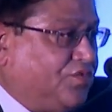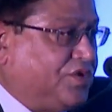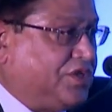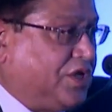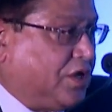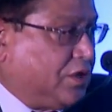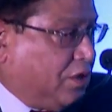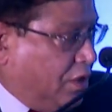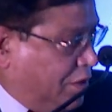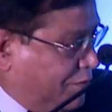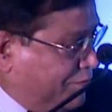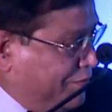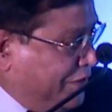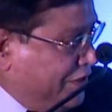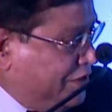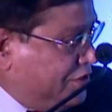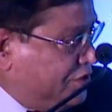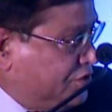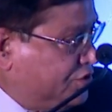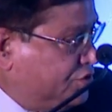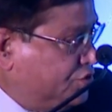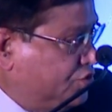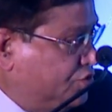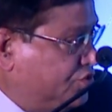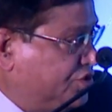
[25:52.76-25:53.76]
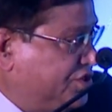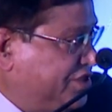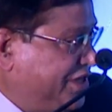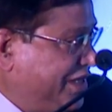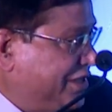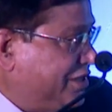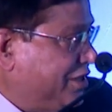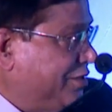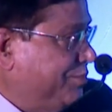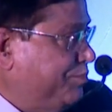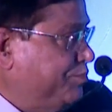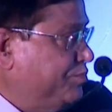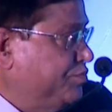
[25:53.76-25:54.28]
with the government, should
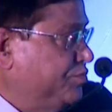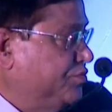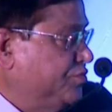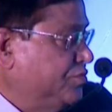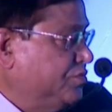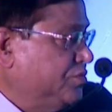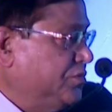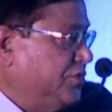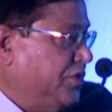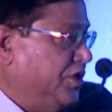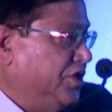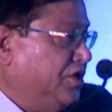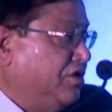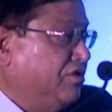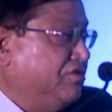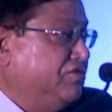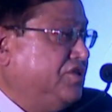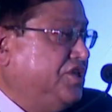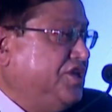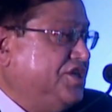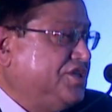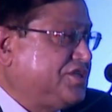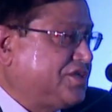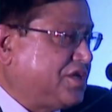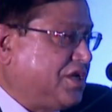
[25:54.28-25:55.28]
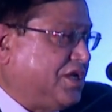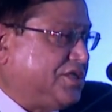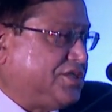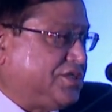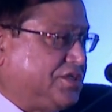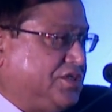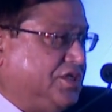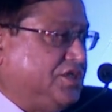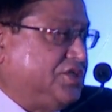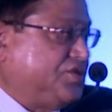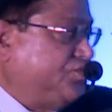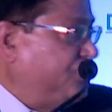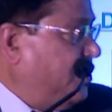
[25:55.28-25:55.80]
set up in these
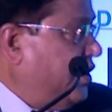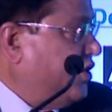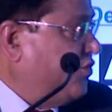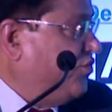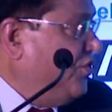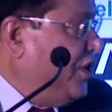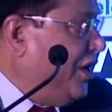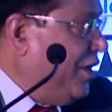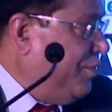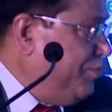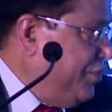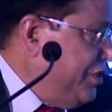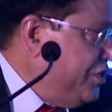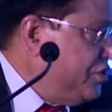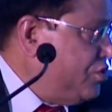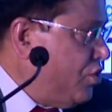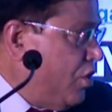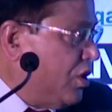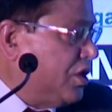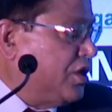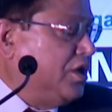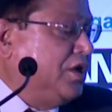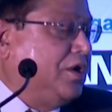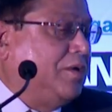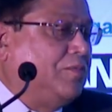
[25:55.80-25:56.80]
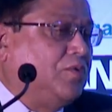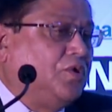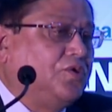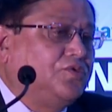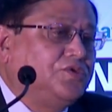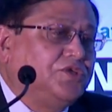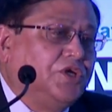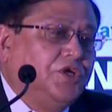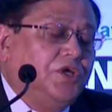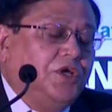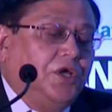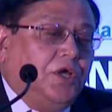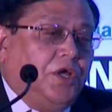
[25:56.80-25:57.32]
clusters what we have been talking about,
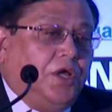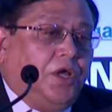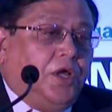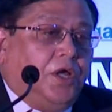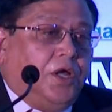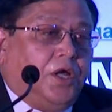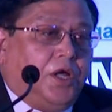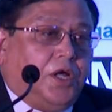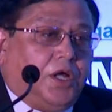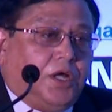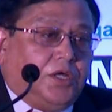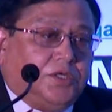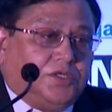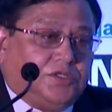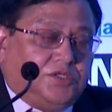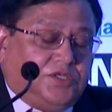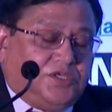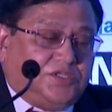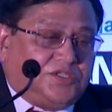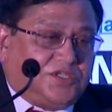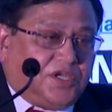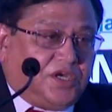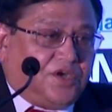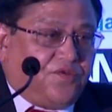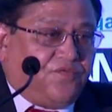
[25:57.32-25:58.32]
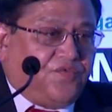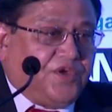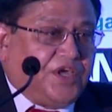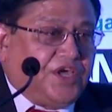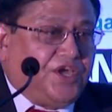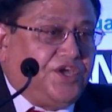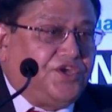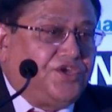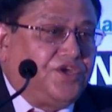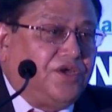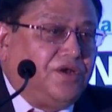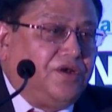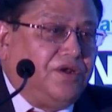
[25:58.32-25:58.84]
the
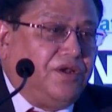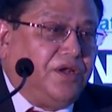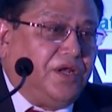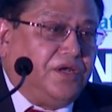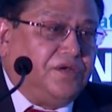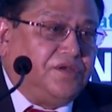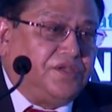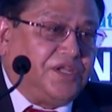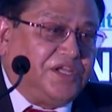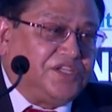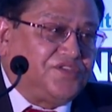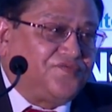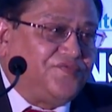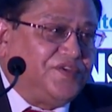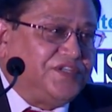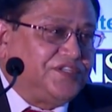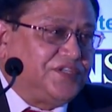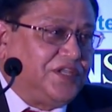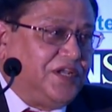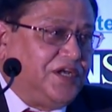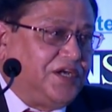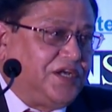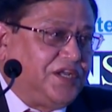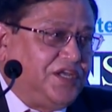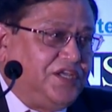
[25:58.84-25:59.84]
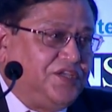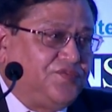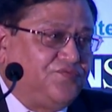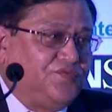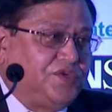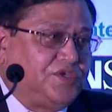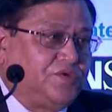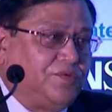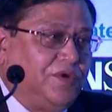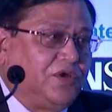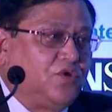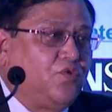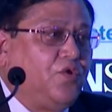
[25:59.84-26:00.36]
certification and test facilities,
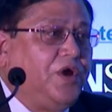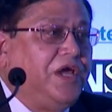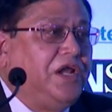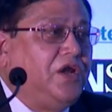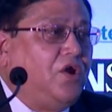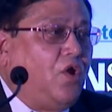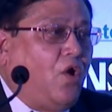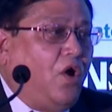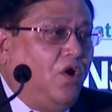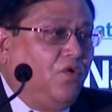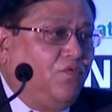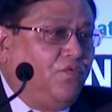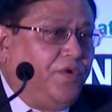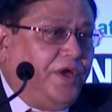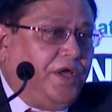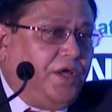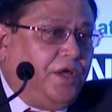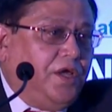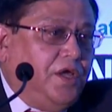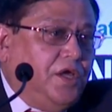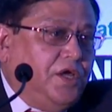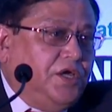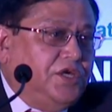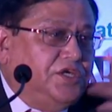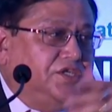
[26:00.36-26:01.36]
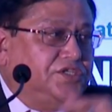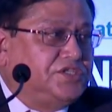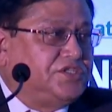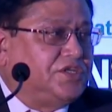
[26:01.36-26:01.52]
which will go a long way in